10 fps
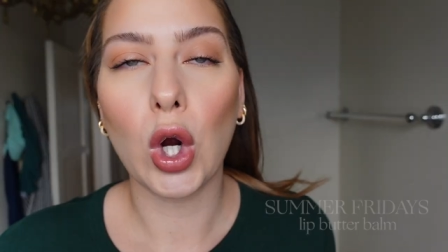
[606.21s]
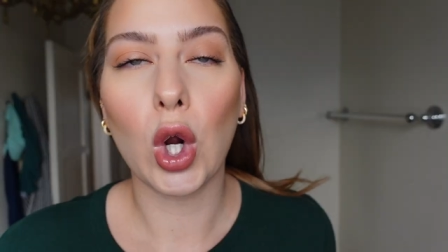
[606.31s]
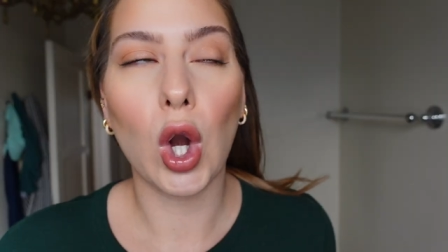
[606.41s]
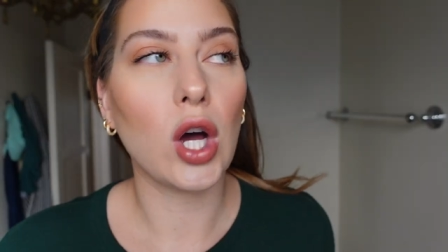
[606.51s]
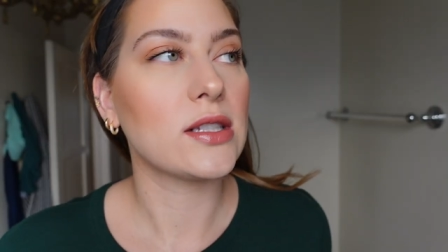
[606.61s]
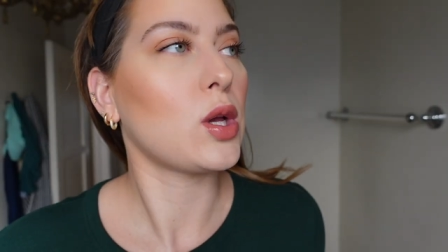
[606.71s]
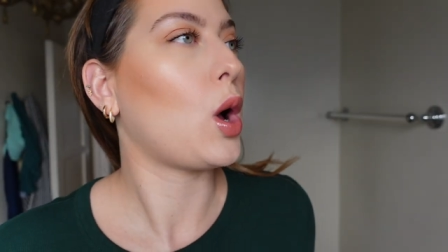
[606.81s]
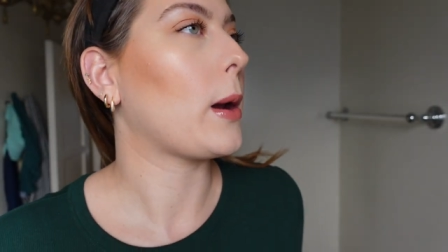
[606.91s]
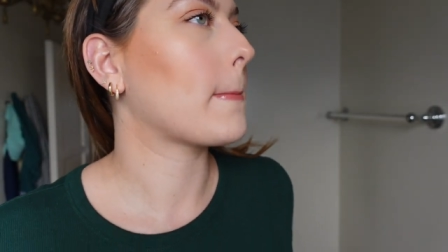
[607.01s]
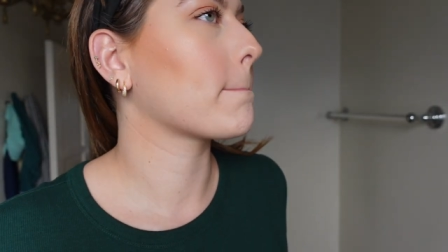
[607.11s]
Gloss
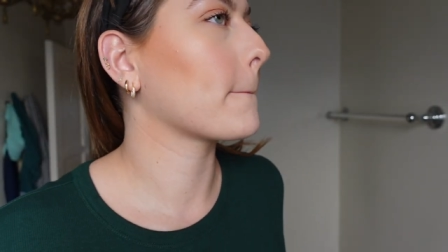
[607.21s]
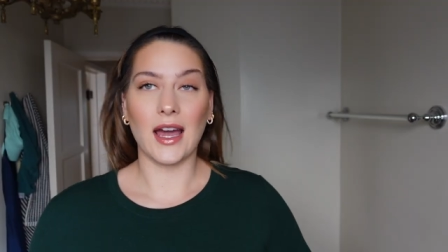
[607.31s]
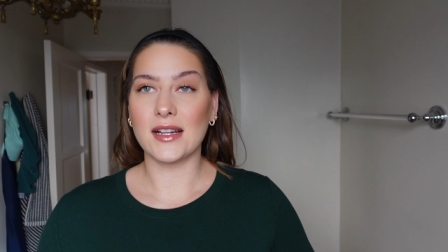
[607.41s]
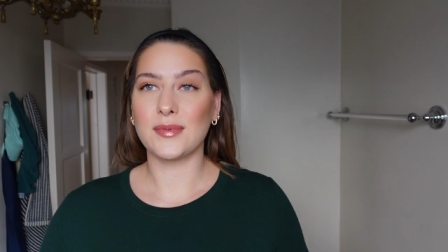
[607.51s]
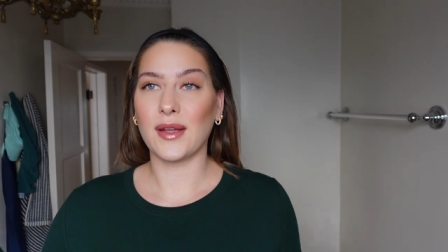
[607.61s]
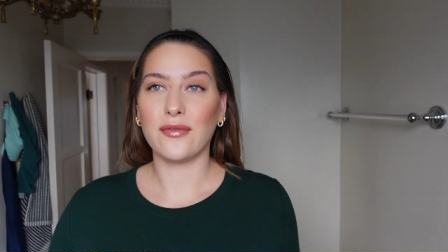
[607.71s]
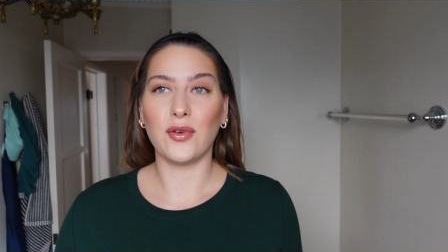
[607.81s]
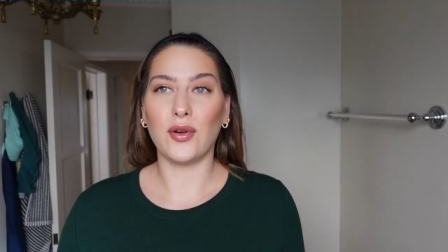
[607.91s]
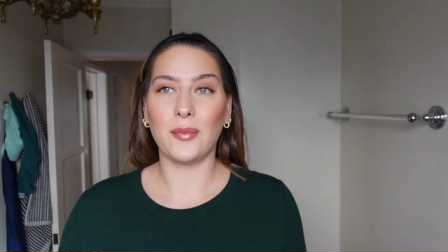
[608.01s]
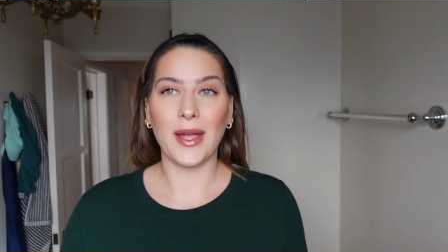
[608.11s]
on. That is my
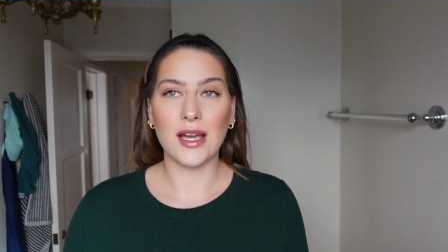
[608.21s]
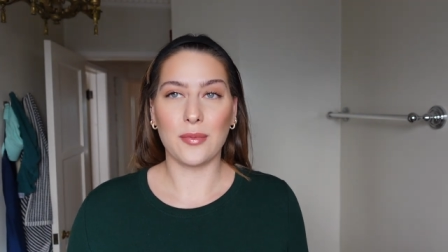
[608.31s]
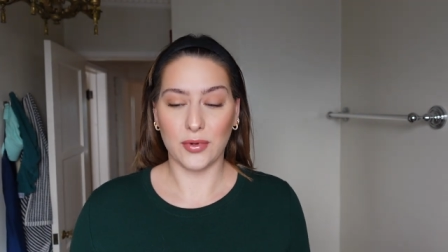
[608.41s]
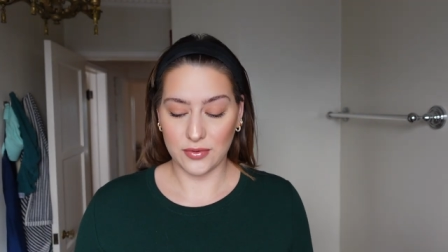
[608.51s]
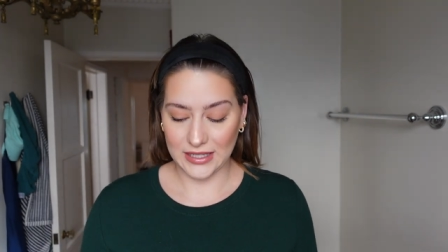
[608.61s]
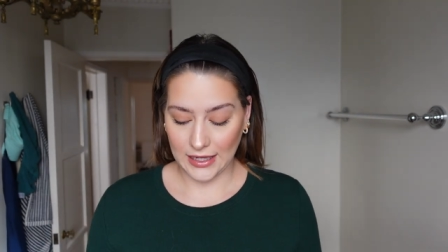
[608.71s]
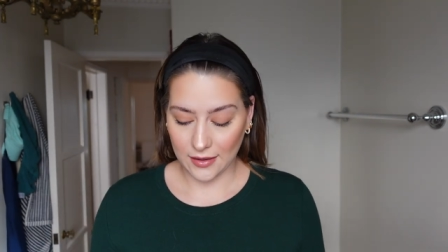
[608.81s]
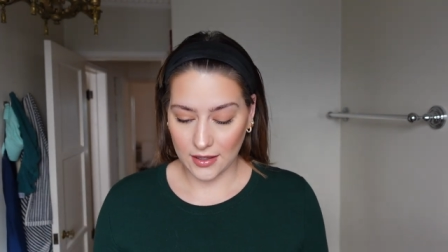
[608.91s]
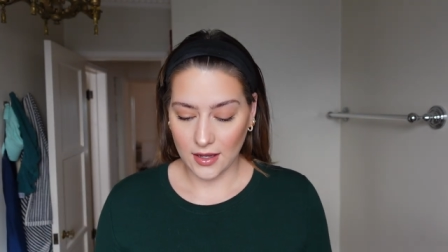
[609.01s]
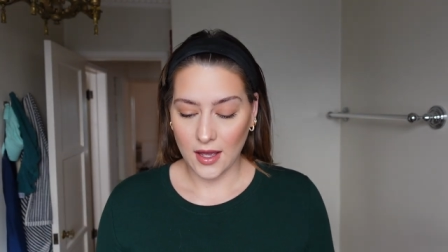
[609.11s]
full makeup
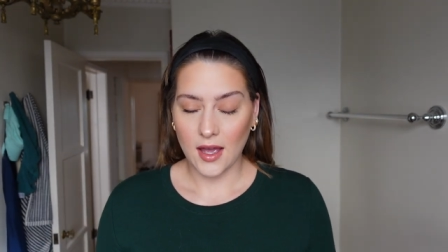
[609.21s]
routine.